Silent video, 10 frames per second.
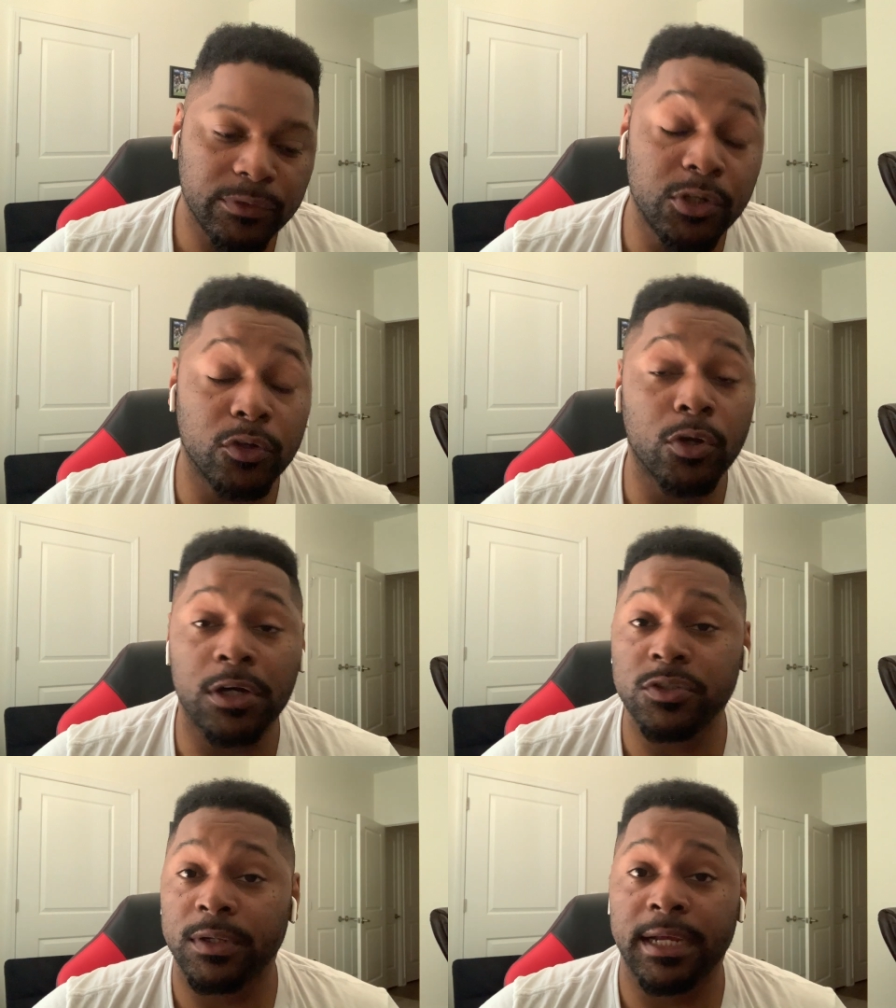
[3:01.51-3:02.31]
you know, you
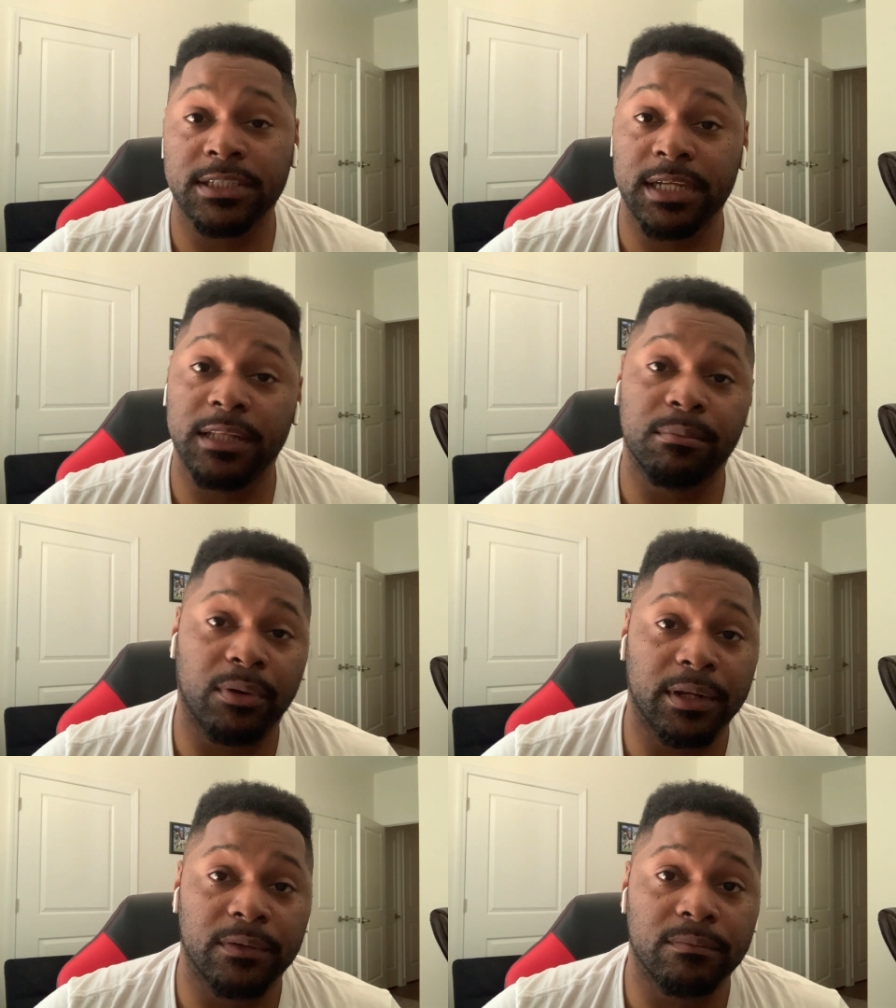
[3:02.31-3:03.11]
also got Jaylen
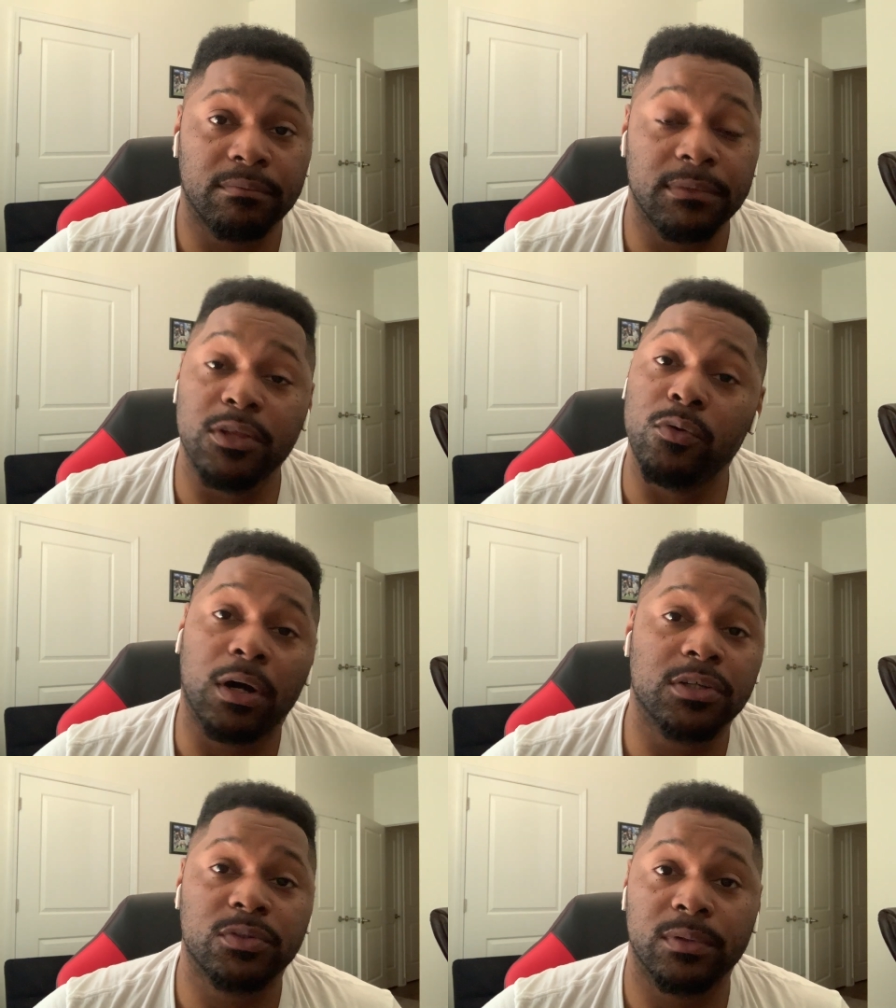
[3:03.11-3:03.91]
Brown. Then you
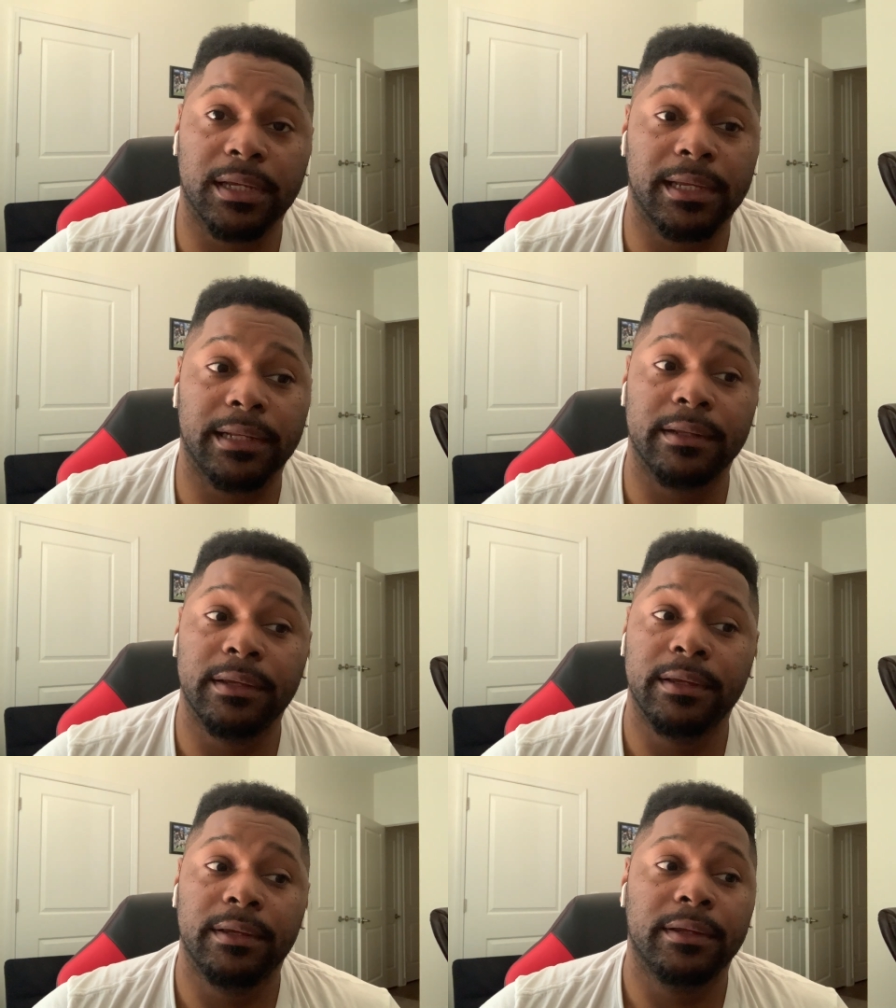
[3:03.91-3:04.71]
also got
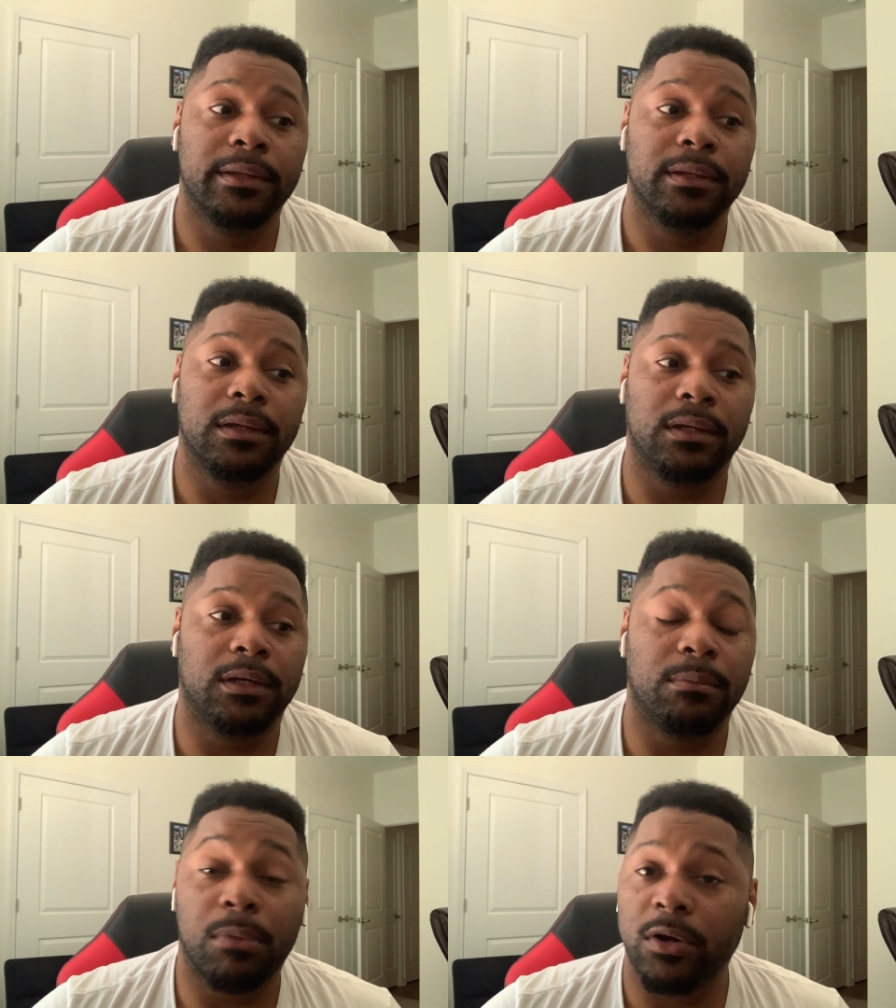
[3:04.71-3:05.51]

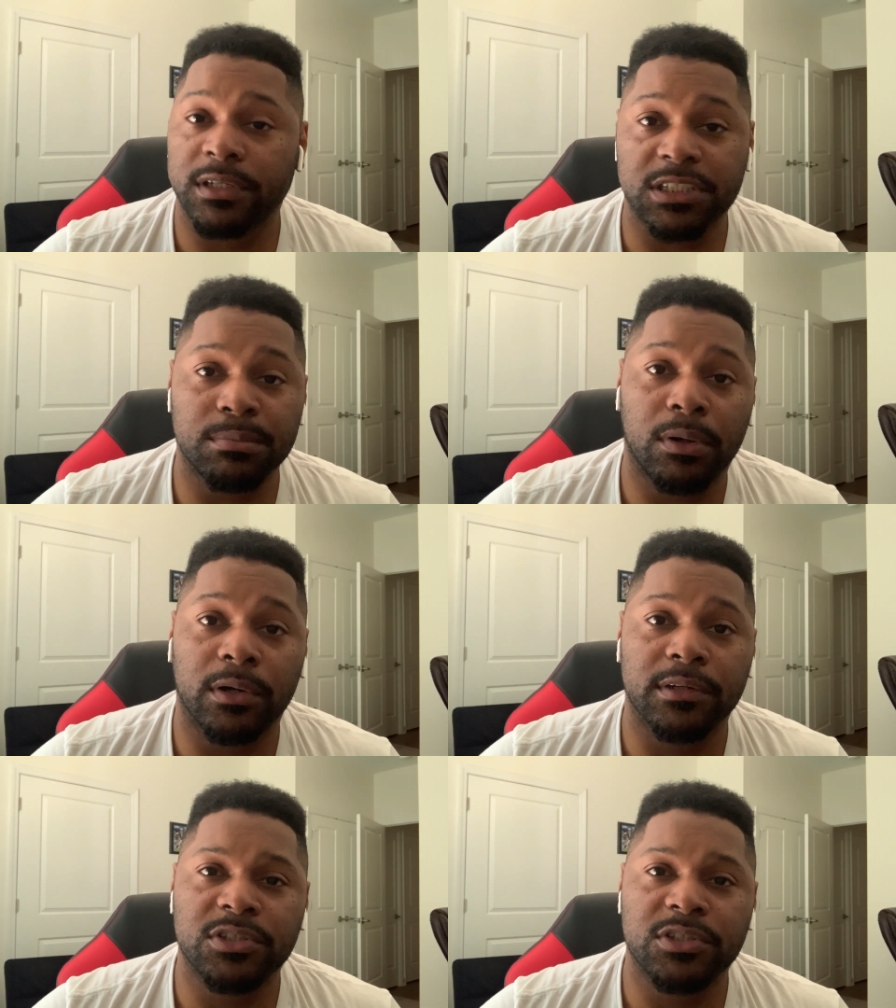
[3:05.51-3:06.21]
uh, Marcus Smart.